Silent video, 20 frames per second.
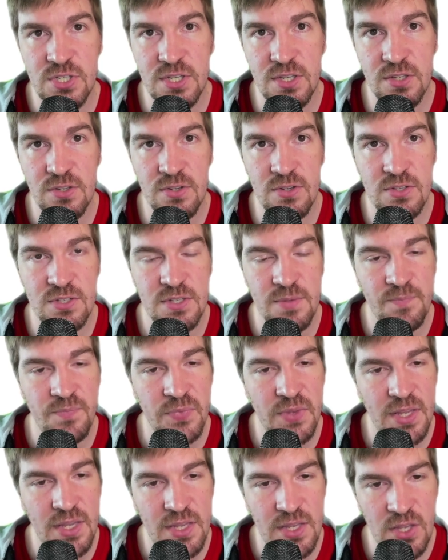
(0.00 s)
skills
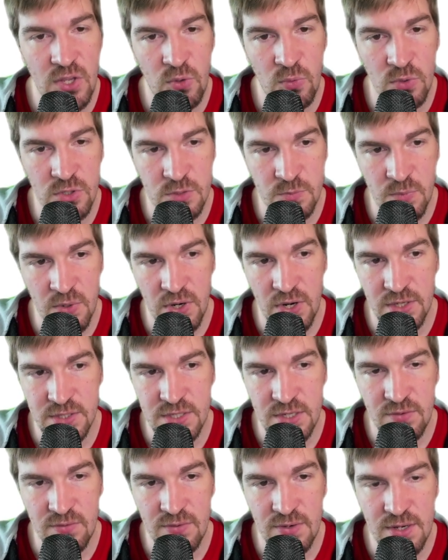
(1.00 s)
equals
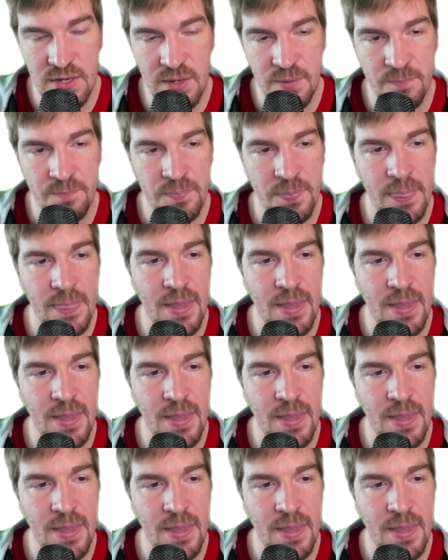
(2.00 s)
productivity.